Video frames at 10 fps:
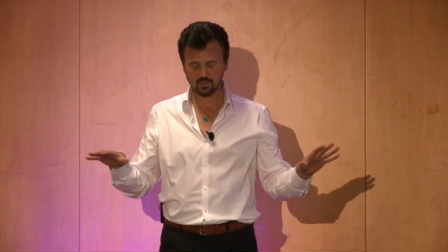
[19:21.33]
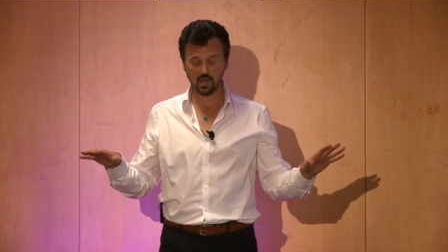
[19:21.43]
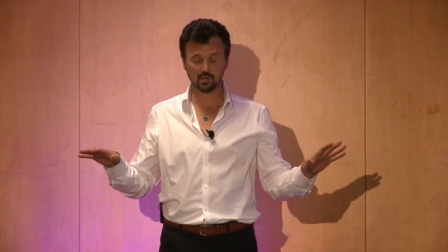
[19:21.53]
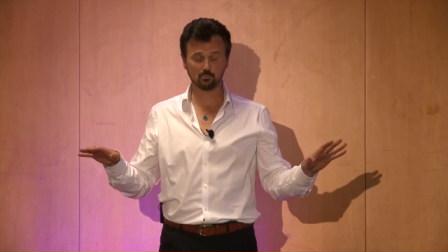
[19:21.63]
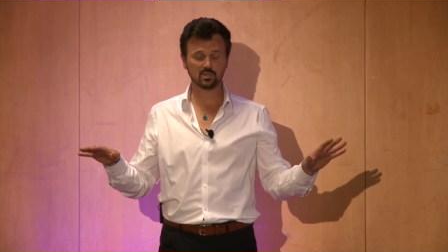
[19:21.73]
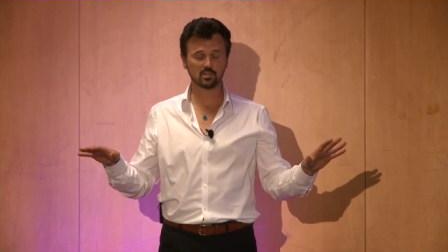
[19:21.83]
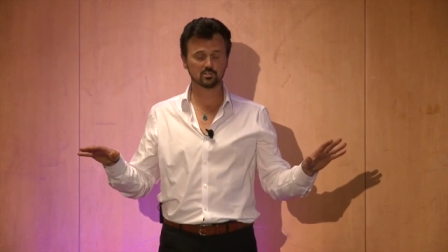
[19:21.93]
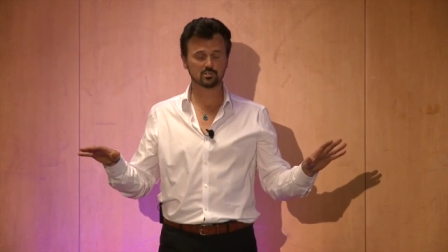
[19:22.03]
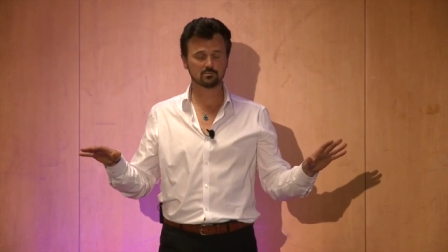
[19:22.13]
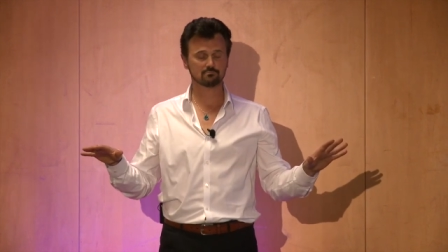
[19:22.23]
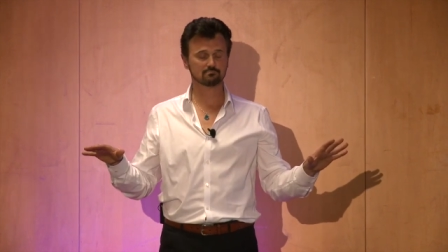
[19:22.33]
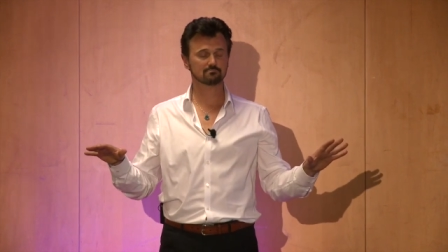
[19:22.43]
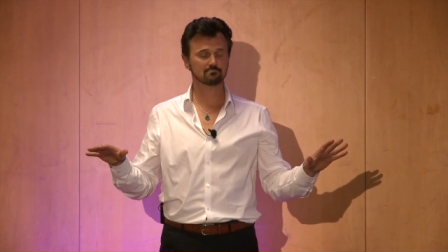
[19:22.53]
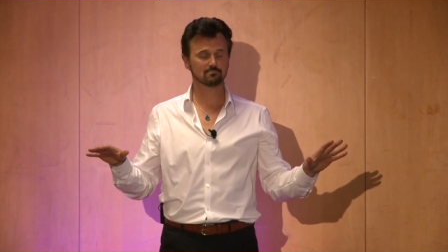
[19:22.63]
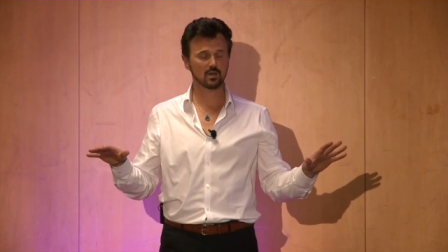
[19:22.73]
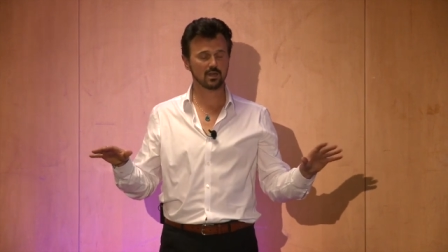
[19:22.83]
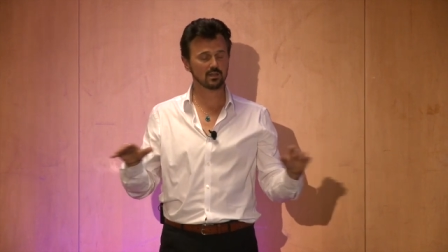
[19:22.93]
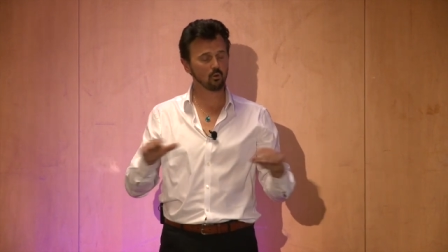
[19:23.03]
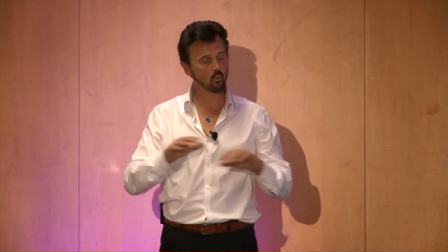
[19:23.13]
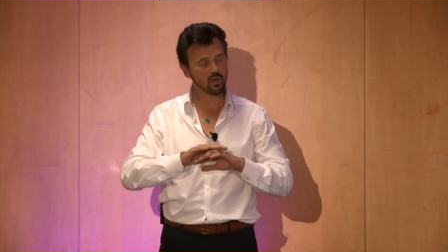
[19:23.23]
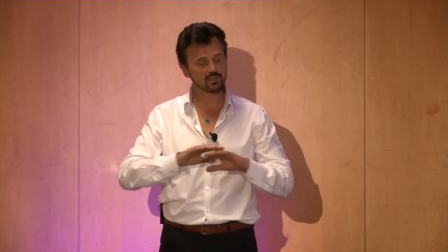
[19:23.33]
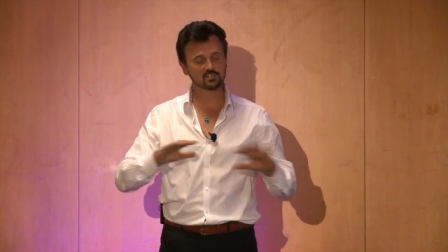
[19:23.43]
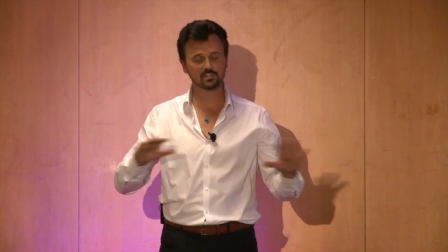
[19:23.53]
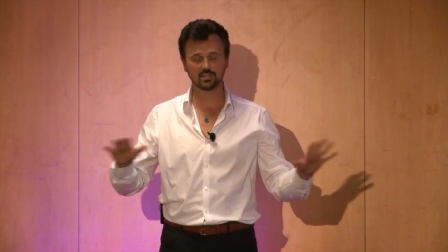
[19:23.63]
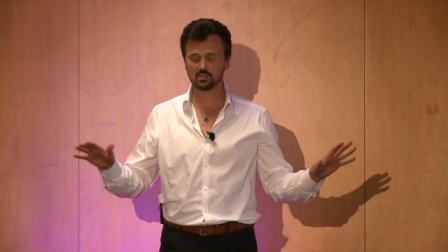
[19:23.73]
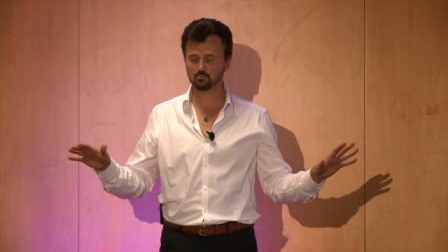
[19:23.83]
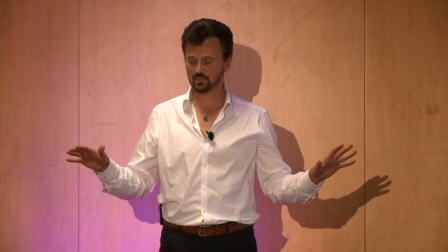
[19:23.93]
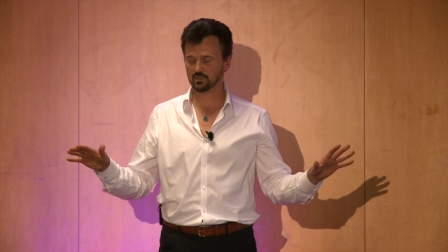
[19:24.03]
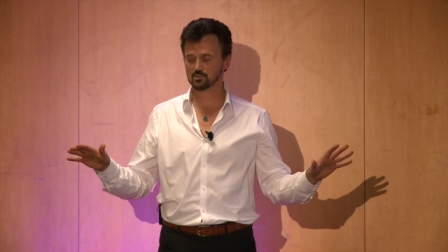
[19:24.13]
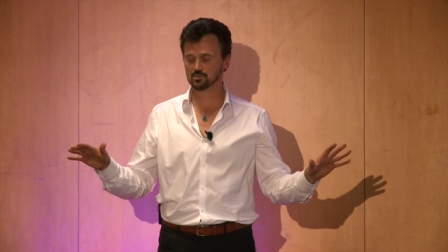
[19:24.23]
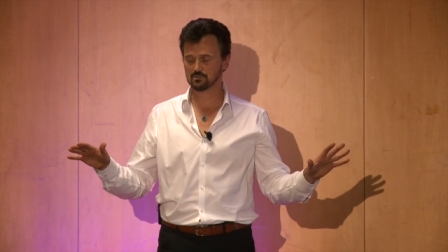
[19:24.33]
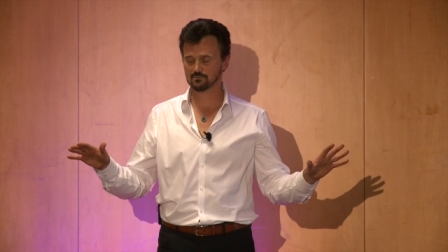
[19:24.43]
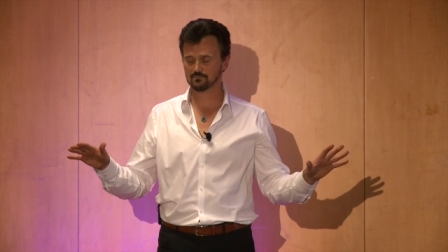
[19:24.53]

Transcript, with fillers: On a beach, right? A white sandy beach.